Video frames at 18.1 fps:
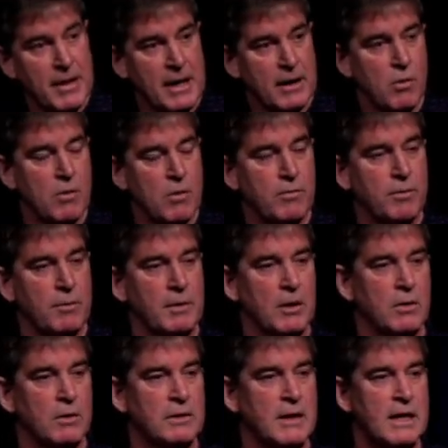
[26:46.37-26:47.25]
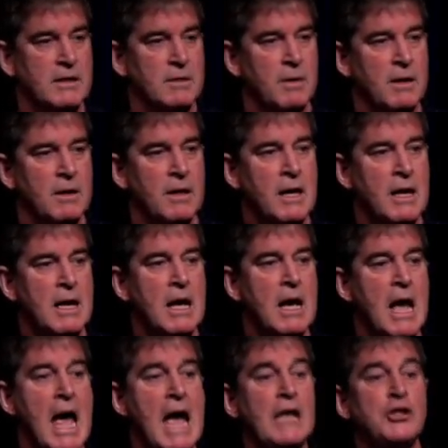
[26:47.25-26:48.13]
As you obey him and
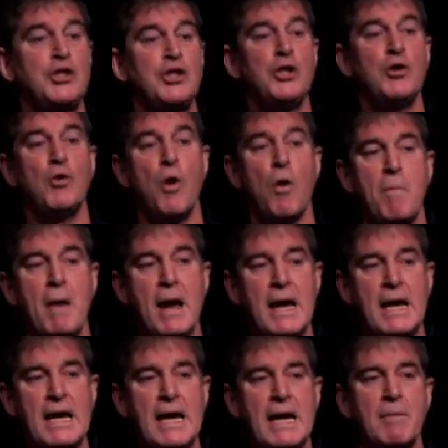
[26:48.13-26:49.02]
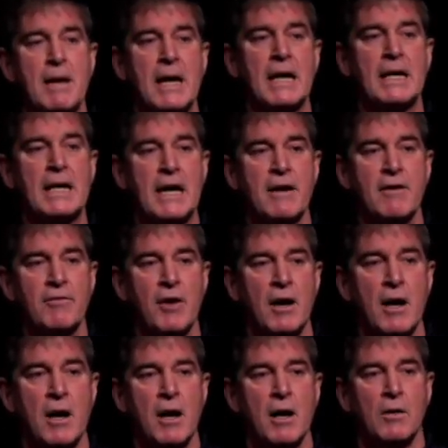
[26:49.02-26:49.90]
give, and God says, oh,
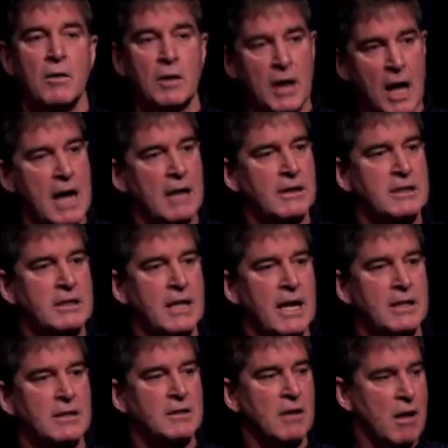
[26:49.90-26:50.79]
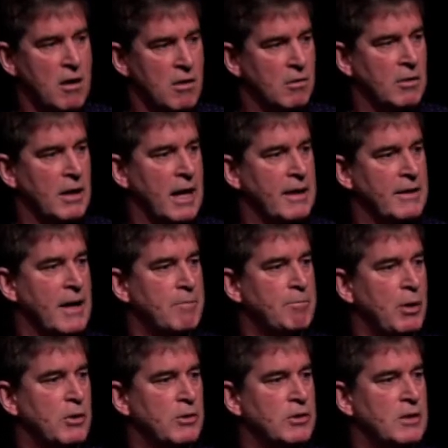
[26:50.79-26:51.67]
okay, that person is
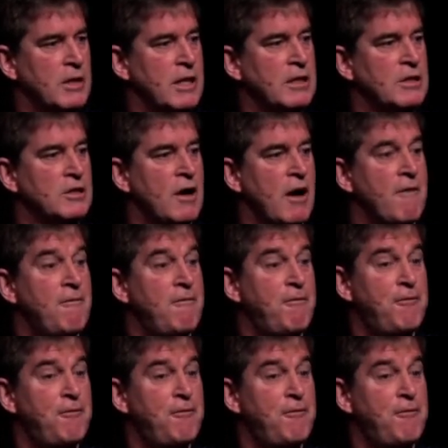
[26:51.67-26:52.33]
faithful with what I give them.